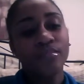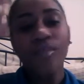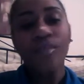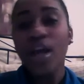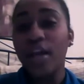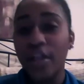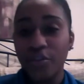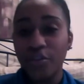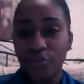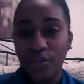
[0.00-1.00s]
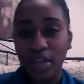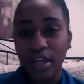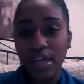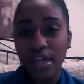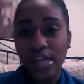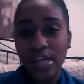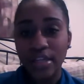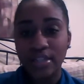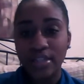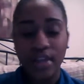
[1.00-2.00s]
Another new thing
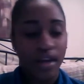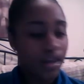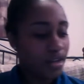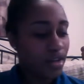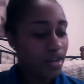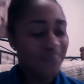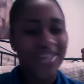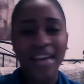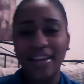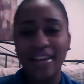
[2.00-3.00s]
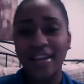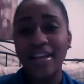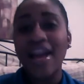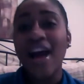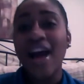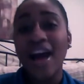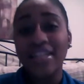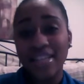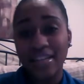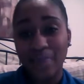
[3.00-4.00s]
is henna. I
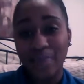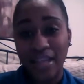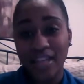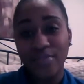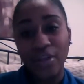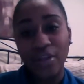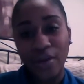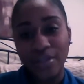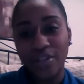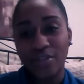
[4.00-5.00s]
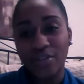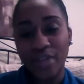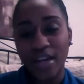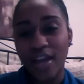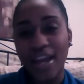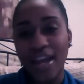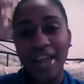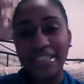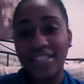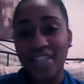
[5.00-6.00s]
said in my last video I was going to do henna, and I
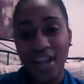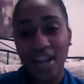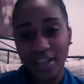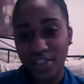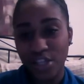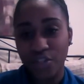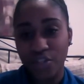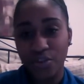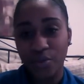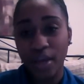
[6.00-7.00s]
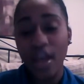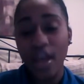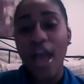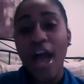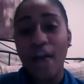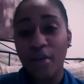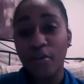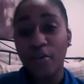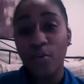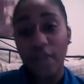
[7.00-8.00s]
did not get a chance to do it.
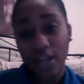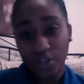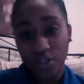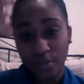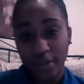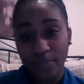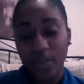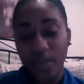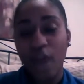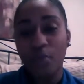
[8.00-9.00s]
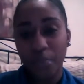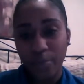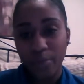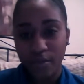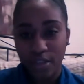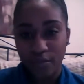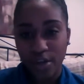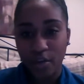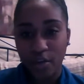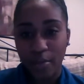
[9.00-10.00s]
However, when I do it, I will be posting a
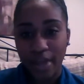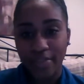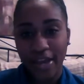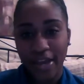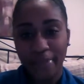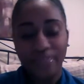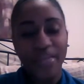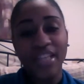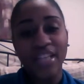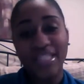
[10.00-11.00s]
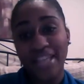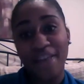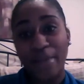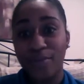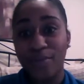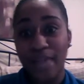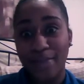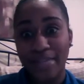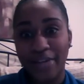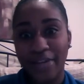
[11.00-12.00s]
video about that since I have my new
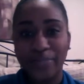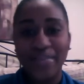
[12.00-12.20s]
laptop.